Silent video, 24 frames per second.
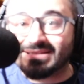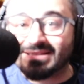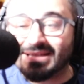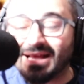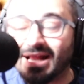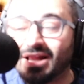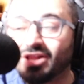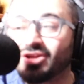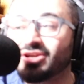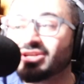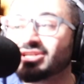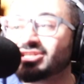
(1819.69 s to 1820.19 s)
to
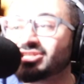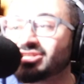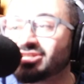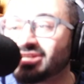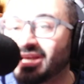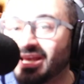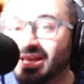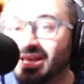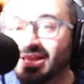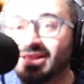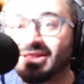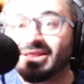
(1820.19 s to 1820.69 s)
sell you
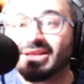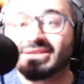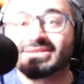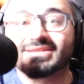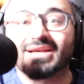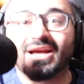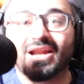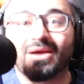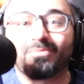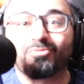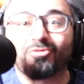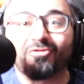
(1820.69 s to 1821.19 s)
shit that's
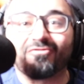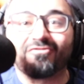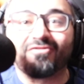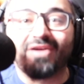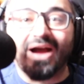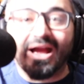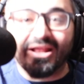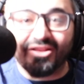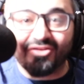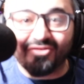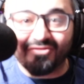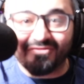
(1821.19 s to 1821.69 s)
going to
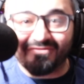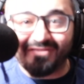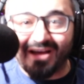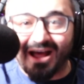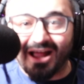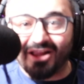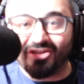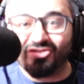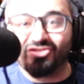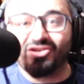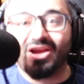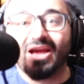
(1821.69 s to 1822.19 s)
provide you
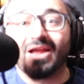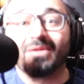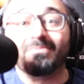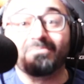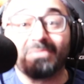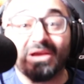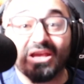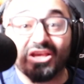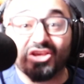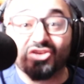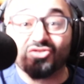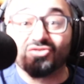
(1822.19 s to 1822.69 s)
value
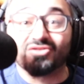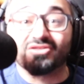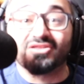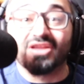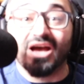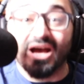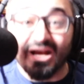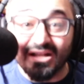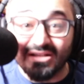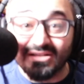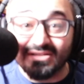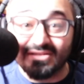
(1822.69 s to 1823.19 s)
and make you
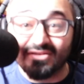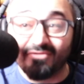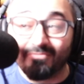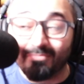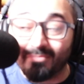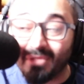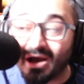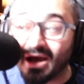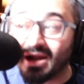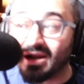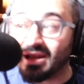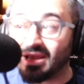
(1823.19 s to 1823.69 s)
tons of
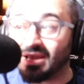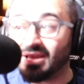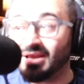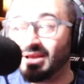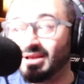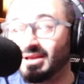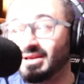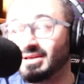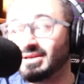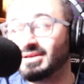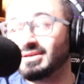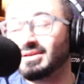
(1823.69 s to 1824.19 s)
money.
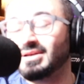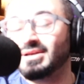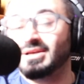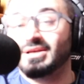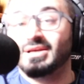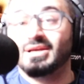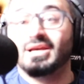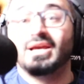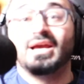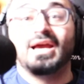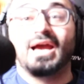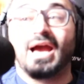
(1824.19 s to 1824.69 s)

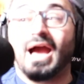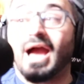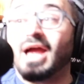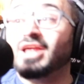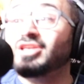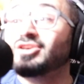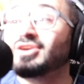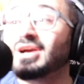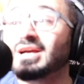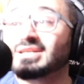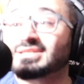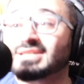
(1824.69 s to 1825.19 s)

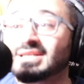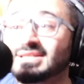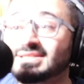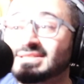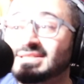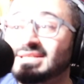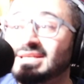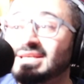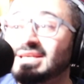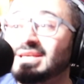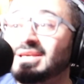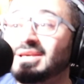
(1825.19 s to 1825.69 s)
And you guys can
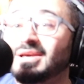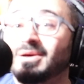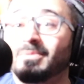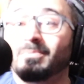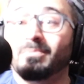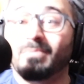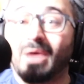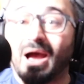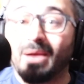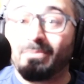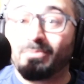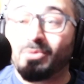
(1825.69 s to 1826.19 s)
see
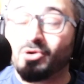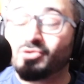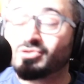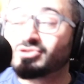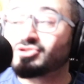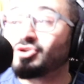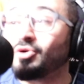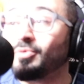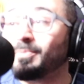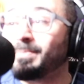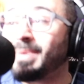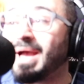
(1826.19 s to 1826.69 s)
my
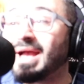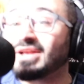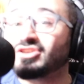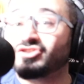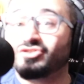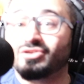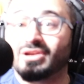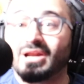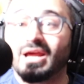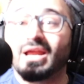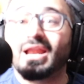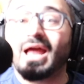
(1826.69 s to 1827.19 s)
post on
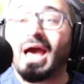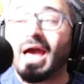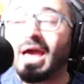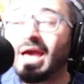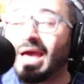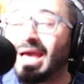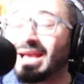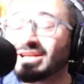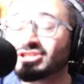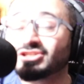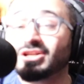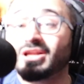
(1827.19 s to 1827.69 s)
Patreon. And I
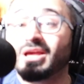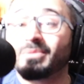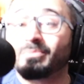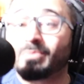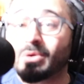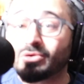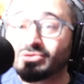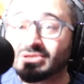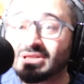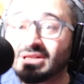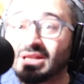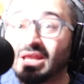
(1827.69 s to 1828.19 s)
actually
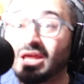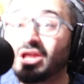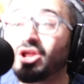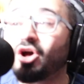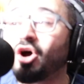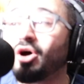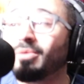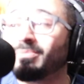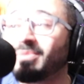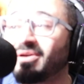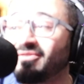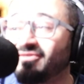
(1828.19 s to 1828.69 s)
posted it
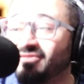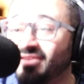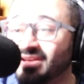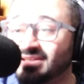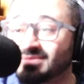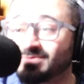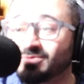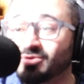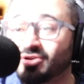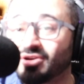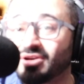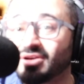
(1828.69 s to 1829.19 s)
on my
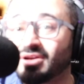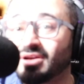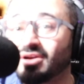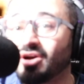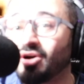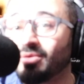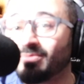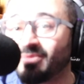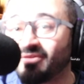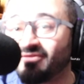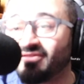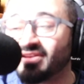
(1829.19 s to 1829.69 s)

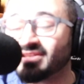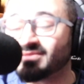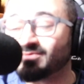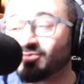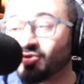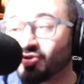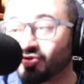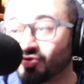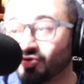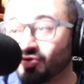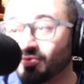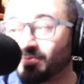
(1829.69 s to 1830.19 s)

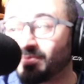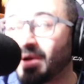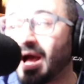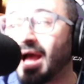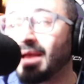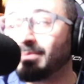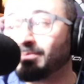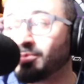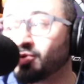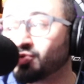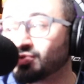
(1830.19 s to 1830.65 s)
Facebook group. I